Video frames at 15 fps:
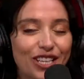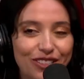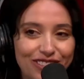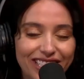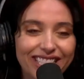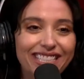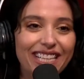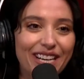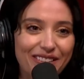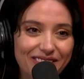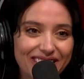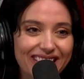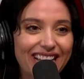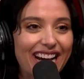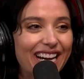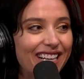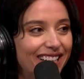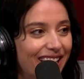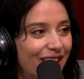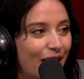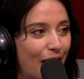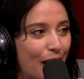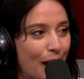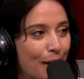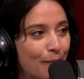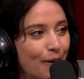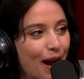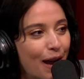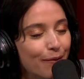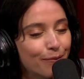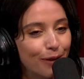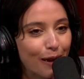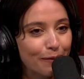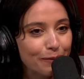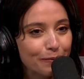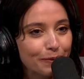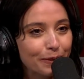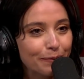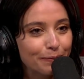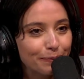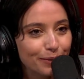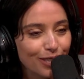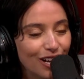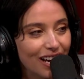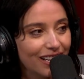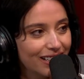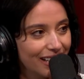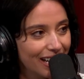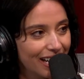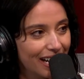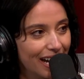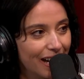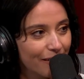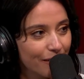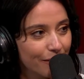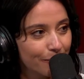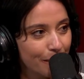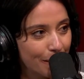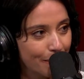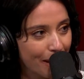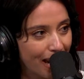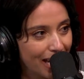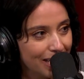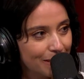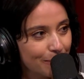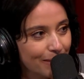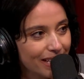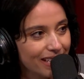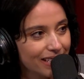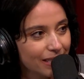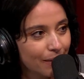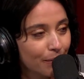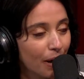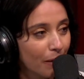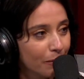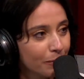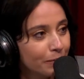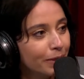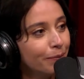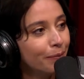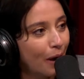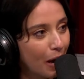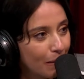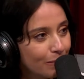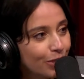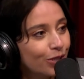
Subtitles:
You did tell me that. I probably blocked that out of my mind because I probably bombed.